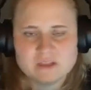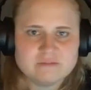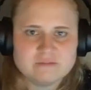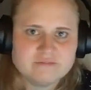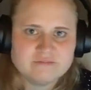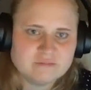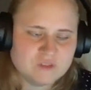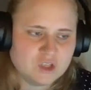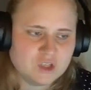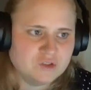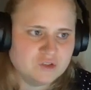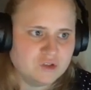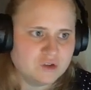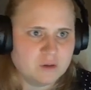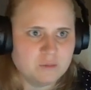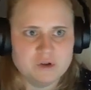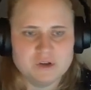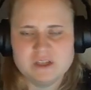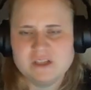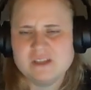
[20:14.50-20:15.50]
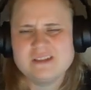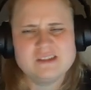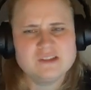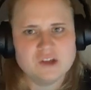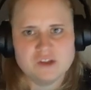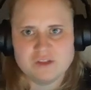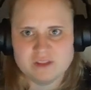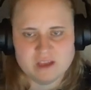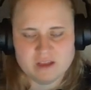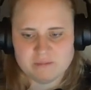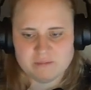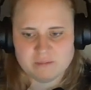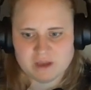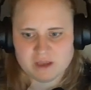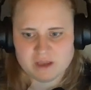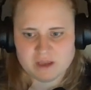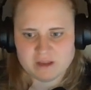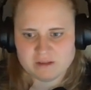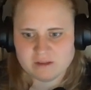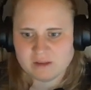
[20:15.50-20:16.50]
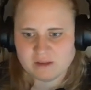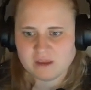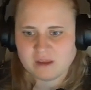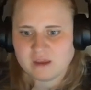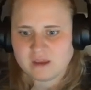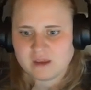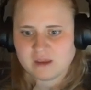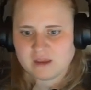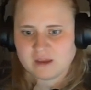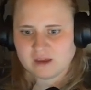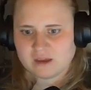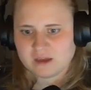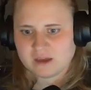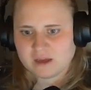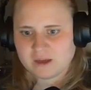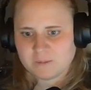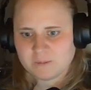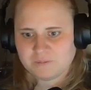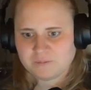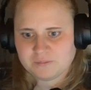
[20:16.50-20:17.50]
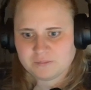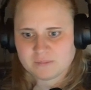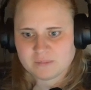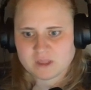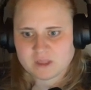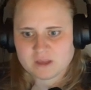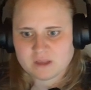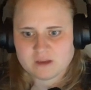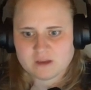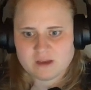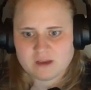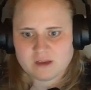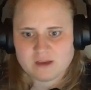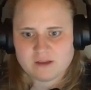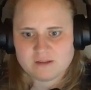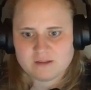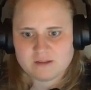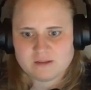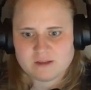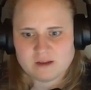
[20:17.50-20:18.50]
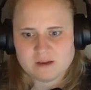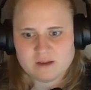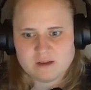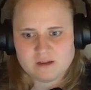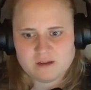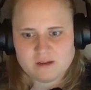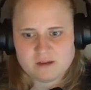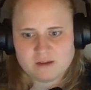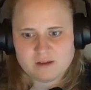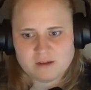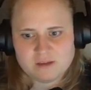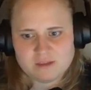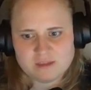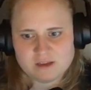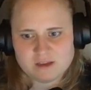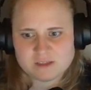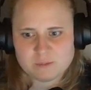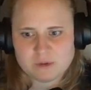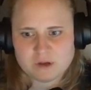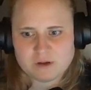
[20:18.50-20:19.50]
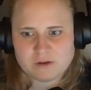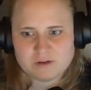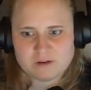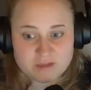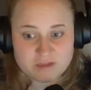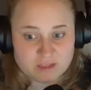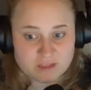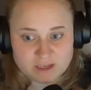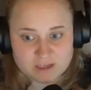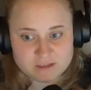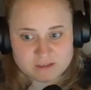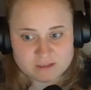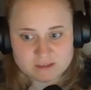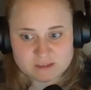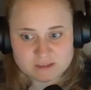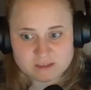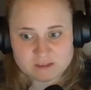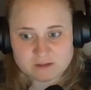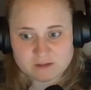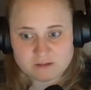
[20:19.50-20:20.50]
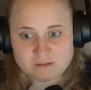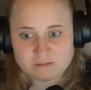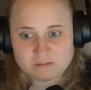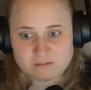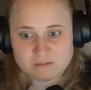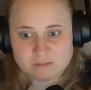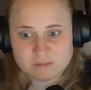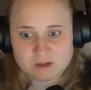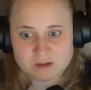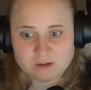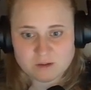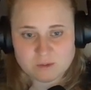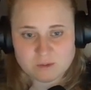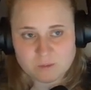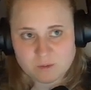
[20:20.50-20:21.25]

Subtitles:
don't talk about it. It's not that bad. And then he thinks about things with